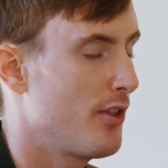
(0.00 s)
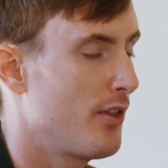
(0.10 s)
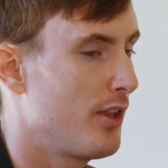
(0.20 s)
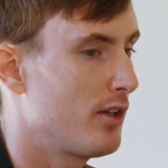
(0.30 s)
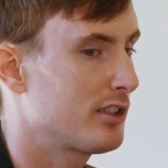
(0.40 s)

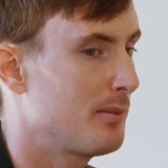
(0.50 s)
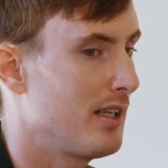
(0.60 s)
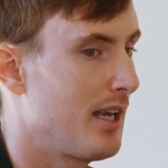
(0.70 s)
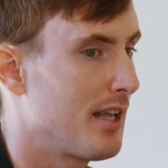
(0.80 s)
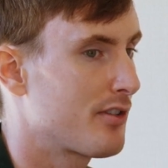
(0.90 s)
the
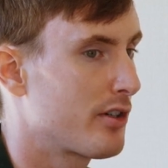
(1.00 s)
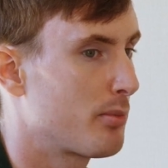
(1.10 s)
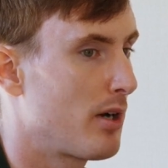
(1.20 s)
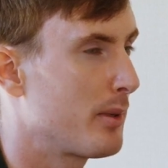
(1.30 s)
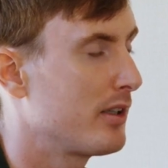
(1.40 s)
ultimate answer
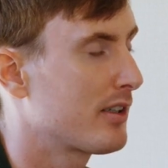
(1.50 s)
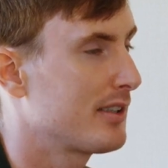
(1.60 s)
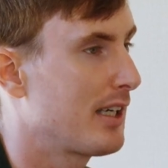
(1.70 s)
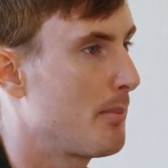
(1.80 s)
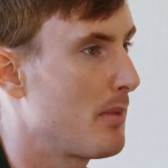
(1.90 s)
probably looks
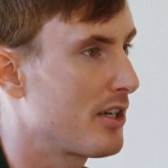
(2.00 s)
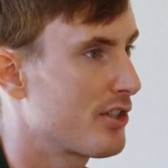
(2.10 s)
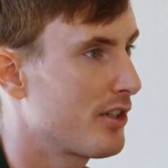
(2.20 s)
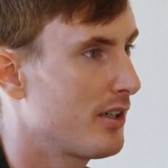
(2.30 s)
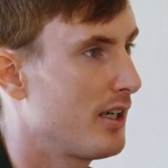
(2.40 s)
like a
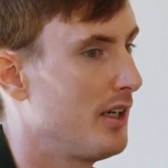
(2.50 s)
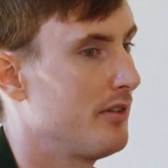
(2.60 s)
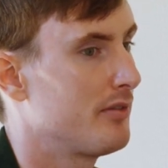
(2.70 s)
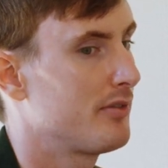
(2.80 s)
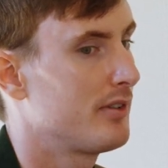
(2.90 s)
mixture
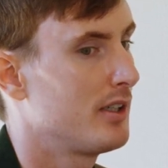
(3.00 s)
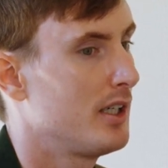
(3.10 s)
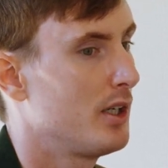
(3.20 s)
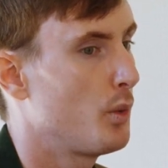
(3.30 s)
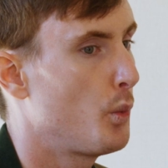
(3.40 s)
of
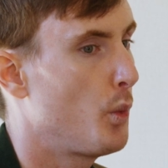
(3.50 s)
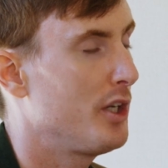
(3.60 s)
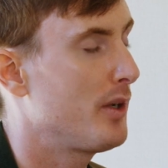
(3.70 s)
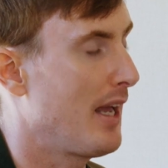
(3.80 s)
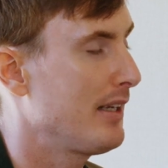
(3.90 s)
when
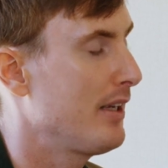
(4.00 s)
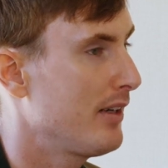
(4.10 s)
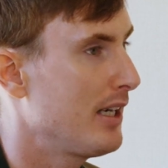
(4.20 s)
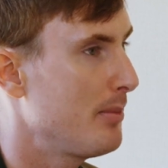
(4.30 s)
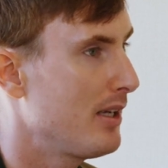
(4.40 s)
you can give it
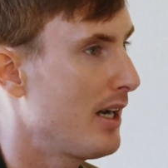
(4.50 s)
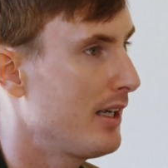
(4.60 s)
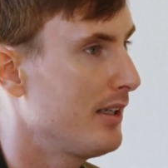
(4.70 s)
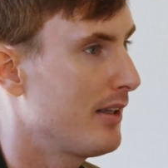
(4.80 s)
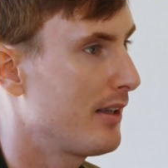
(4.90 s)
an
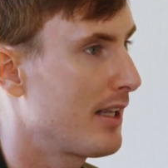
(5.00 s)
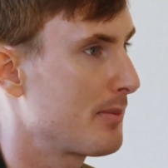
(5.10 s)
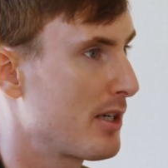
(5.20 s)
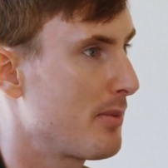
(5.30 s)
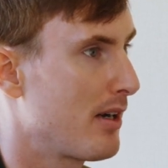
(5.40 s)
API, that's
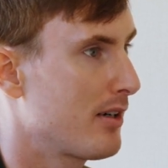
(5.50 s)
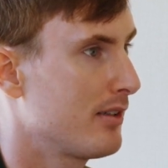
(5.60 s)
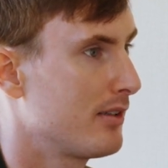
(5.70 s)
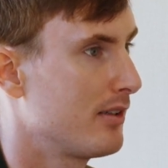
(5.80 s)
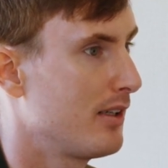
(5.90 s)
much better,
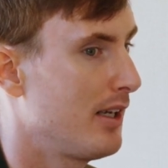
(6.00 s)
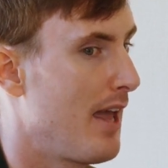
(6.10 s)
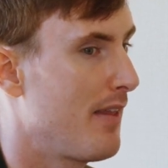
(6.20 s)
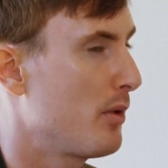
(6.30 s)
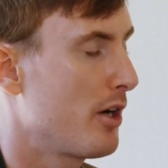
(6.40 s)

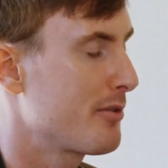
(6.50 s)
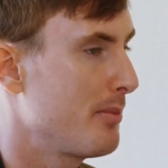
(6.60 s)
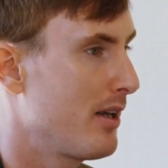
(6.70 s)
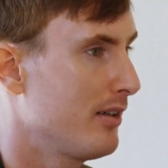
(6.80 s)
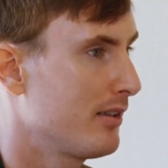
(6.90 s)
and that will always be
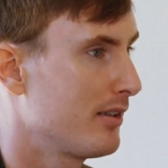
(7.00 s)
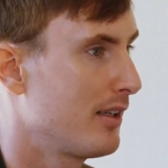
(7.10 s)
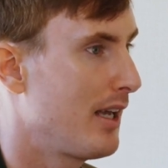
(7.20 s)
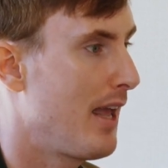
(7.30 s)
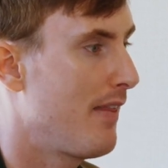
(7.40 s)
better.
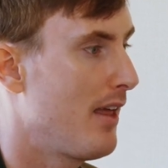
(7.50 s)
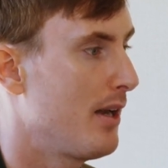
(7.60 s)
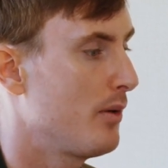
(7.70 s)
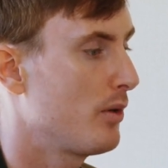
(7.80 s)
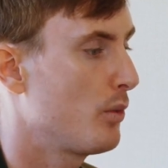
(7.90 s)
And
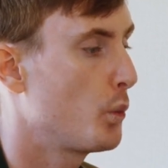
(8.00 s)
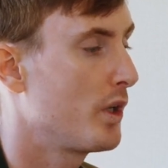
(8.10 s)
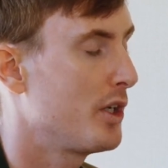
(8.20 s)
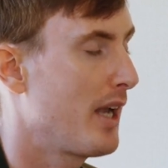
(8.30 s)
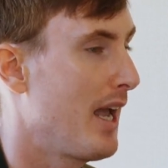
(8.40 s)
then when
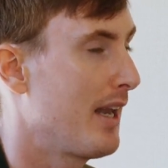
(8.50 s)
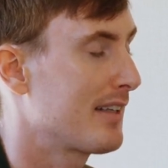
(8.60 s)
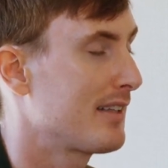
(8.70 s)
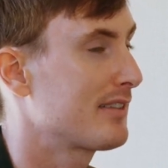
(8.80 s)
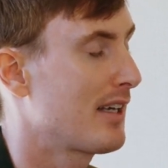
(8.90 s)
you can't,
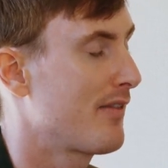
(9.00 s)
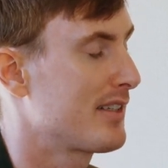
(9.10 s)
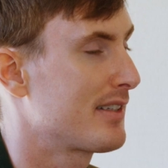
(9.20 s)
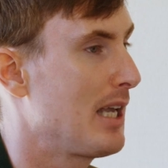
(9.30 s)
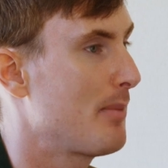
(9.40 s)
it's nice to have this
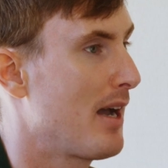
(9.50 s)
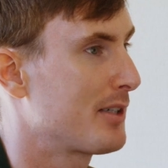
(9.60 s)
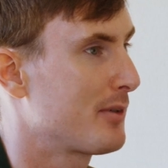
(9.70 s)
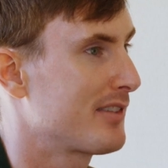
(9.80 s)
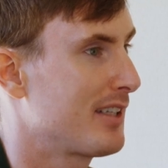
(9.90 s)
escape
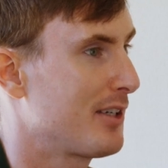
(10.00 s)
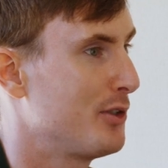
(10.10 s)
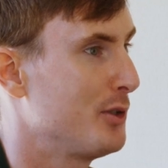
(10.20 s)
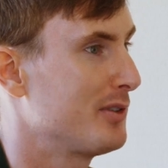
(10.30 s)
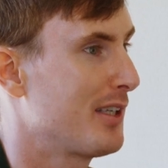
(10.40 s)
hatch where just like
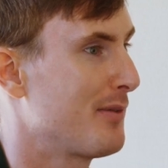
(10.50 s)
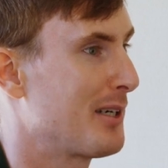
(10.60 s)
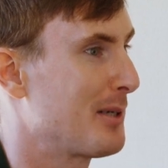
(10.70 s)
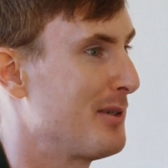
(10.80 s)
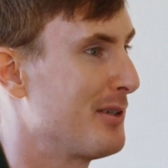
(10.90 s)
do stuff on
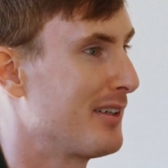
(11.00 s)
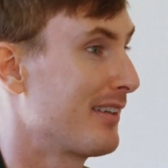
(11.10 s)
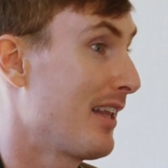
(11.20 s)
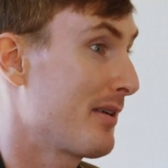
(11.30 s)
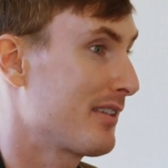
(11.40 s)
a computer.
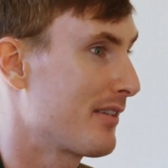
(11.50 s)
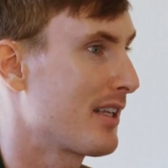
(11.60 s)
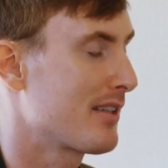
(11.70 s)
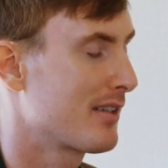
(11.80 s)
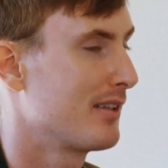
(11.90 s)
Yeah. That makes a lot of
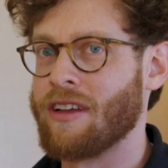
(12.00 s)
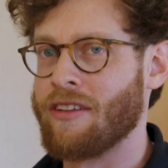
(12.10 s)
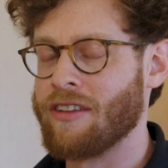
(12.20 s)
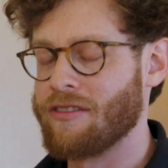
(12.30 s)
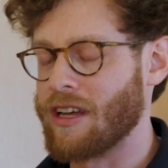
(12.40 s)
sense. I
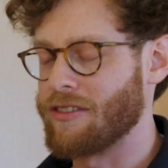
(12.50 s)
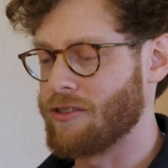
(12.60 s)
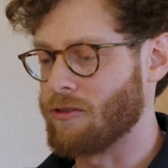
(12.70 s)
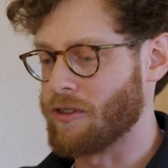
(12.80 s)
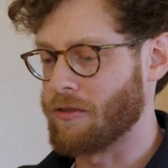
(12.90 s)
think that's
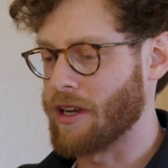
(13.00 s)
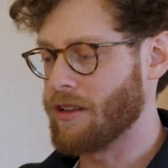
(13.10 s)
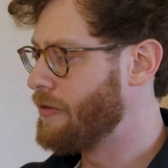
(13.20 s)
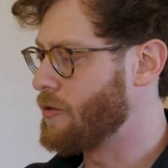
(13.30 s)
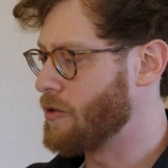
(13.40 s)
totally right.
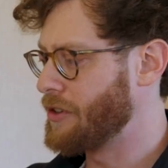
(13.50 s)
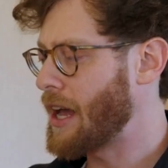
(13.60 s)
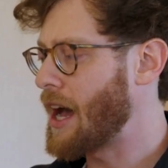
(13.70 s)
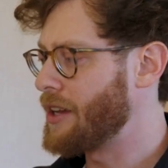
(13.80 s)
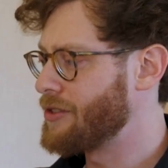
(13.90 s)
For
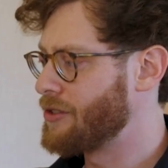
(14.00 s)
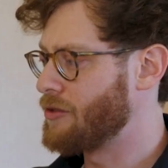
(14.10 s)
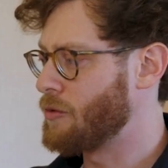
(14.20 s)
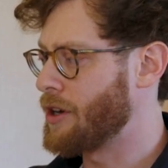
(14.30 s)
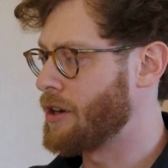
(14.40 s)

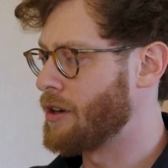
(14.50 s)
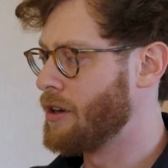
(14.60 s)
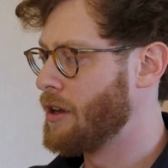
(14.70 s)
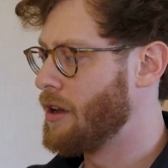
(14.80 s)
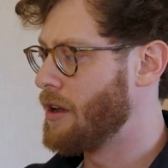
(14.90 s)
tasks
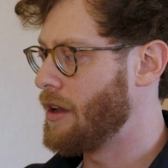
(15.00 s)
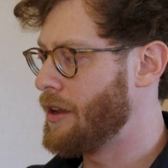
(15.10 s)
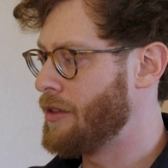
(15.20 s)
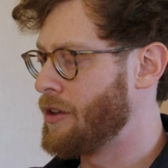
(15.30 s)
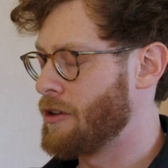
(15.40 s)
where
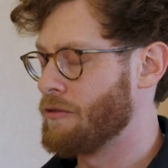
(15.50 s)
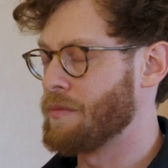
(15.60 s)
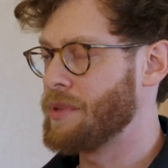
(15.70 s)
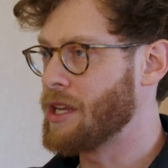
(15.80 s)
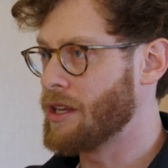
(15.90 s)
they're
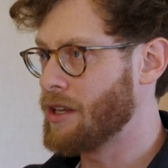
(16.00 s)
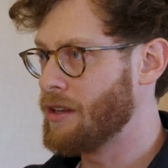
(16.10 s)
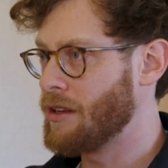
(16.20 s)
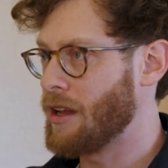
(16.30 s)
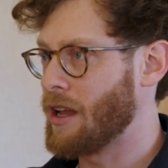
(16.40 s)

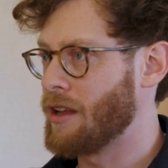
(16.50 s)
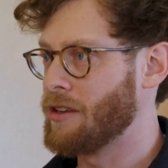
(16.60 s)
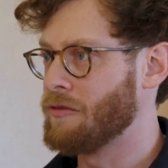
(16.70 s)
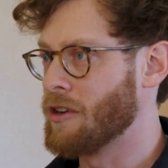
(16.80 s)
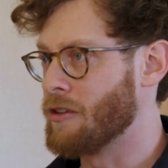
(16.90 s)
repeated and
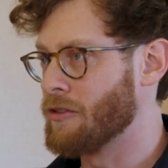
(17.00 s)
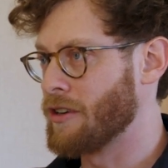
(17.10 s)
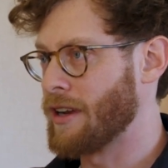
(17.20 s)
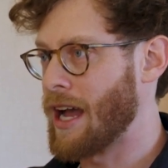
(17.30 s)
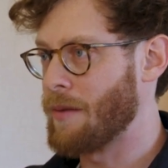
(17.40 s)
you know they're
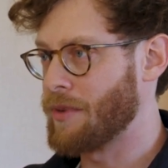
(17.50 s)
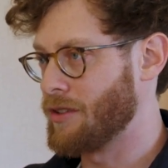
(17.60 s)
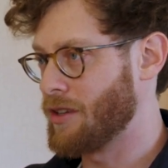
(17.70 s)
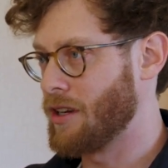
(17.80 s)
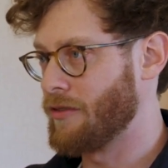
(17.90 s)
going to happen
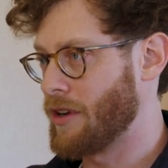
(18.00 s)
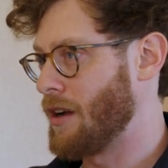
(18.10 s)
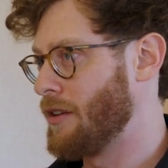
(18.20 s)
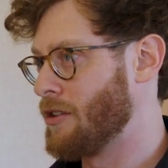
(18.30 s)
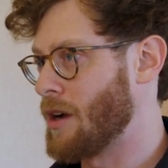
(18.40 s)
inside
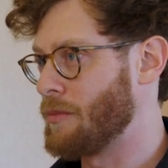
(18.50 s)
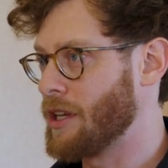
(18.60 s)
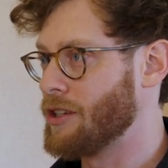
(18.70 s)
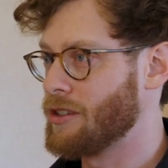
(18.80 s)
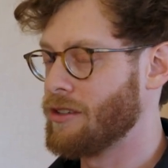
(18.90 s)
your
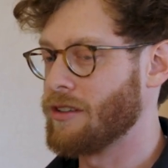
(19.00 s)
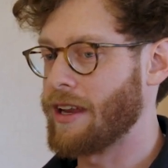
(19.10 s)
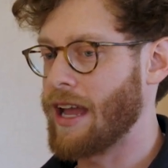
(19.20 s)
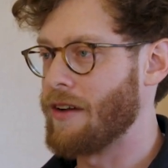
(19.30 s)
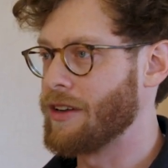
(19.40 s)
application,
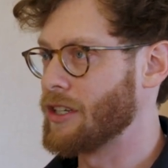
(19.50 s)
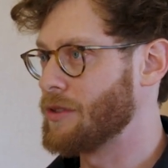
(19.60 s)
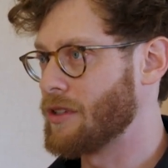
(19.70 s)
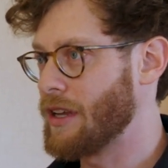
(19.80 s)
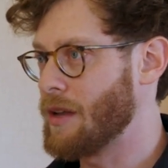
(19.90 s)
like having a
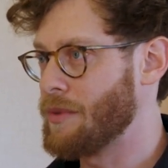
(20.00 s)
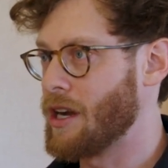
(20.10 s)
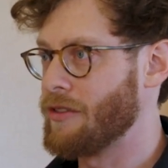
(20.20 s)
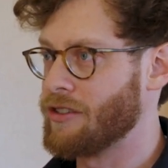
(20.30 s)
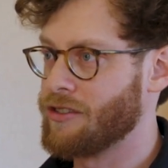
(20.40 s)
specific
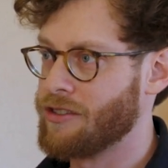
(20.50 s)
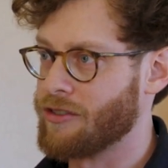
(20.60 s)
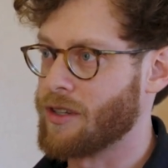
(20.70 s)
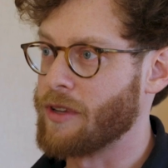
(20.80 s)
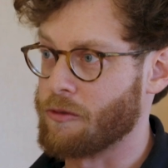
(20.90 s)
API that just
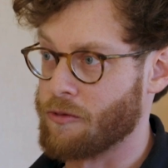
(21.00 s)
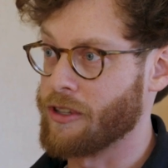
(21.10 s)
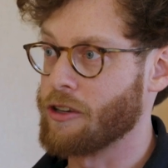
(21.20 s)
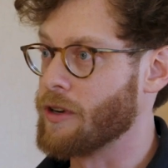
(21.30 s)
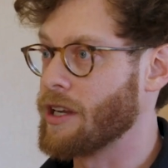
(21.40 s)
does them like
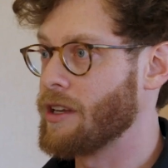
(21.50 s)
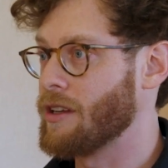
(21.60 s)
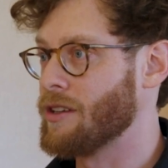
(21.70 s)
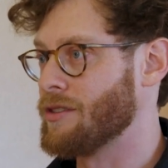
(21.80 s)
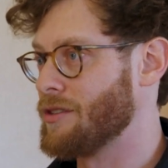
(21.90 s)
really quick
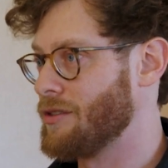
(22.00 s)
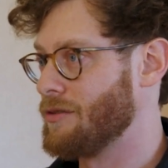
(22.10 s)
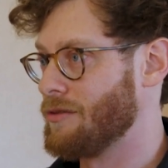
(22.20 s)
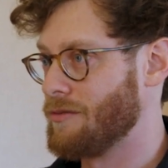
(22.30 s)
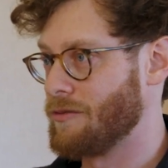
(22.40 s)

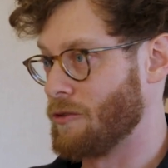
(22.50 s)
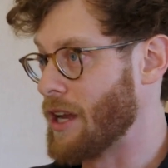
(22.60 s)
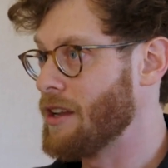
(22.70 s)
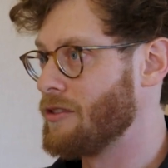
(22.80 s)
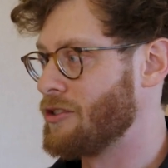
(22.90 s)
is
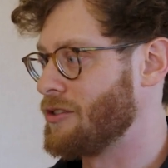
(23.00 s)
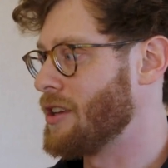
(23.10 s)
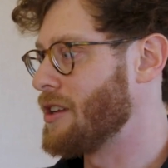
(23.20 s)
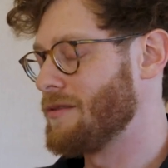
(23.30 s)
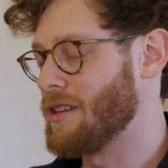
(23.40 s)
great. Just
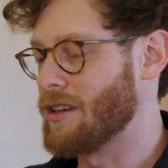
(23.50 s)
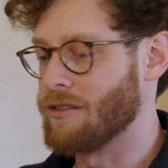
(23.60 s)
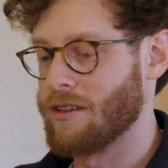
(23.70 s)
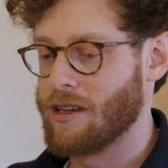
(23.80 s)
like, you know,